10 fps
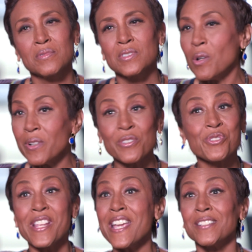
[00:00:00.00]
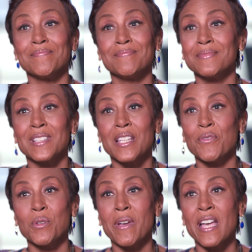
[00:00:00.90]
don't understand?
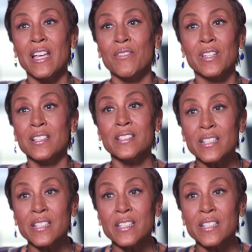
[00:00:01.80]
if you have, it's an